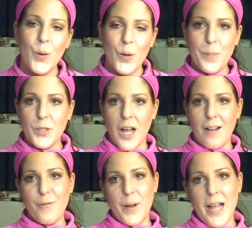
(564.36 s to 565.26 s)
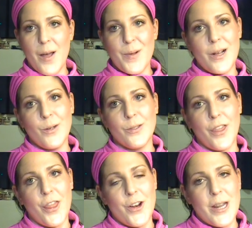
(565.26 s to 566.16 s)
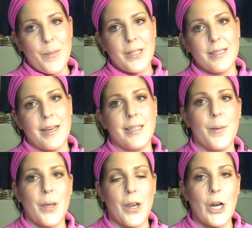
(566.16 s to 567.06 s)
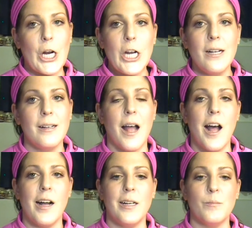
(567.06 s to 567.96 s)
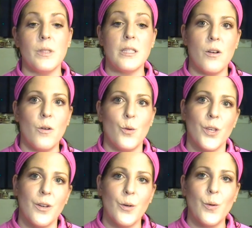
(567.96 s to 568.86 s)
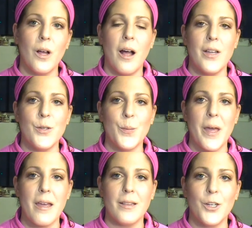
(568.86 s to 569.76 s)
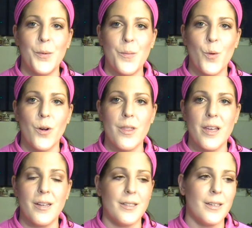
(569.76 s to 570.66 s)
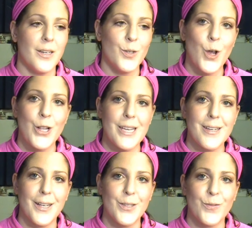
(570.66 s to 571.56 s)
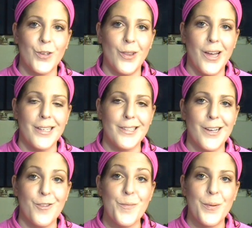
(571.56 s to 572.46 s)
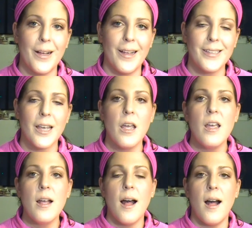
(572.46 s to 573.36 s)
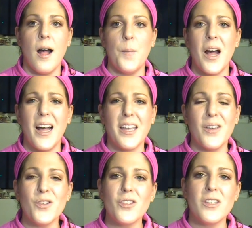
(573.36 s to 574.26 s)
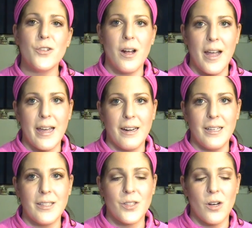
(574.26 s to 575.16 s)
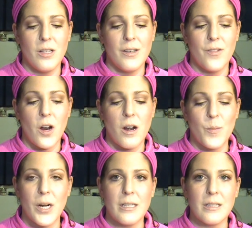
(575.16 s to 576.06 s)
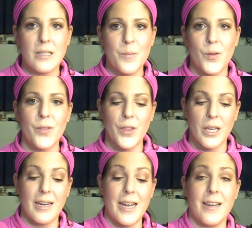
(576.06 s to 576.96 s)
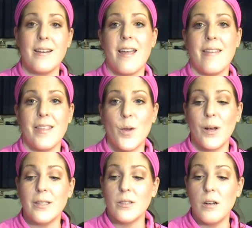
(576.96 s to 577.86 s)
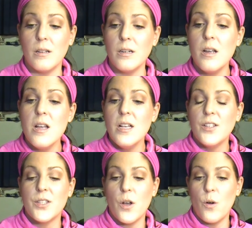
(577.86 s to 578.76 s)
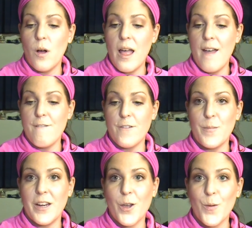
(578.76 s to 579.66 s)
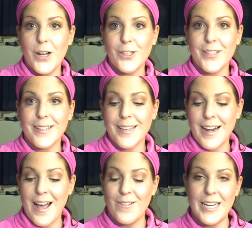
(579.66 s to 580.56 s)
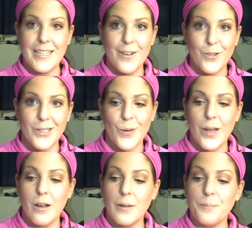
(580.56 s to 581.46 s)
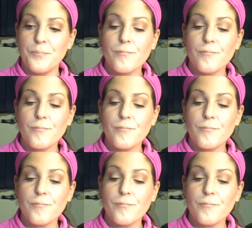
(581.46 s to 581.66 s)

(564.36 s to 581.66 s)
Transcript: ripped off by about 30% up here. So, I do pay a little bit more than Colleen does for a lot of stuff, but I usually try and list all of our prices in both the Canadian and the US dollar, so everybody who watches this can have an idea of what's going on.